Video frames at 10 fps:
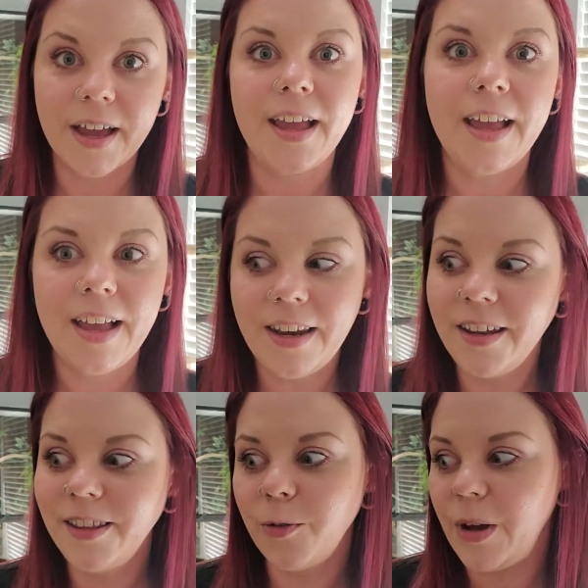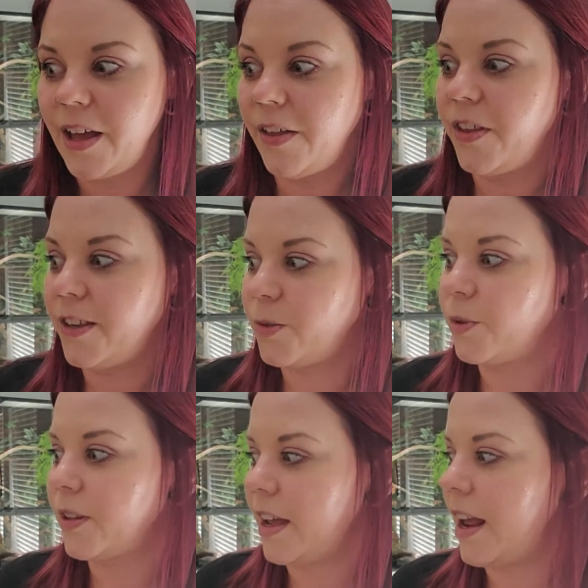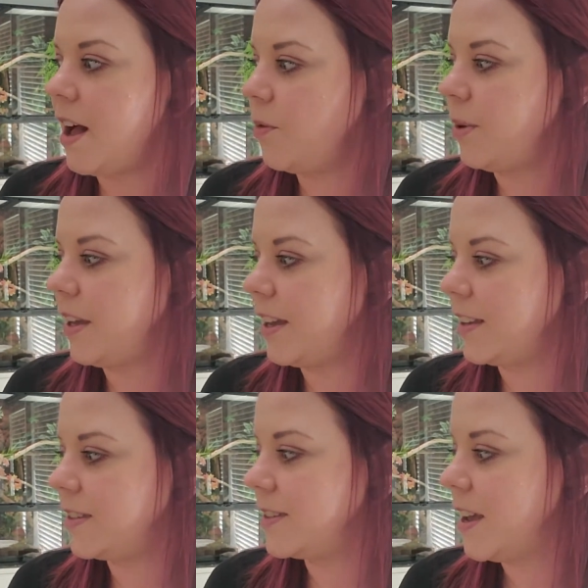I hated the way things were laid out because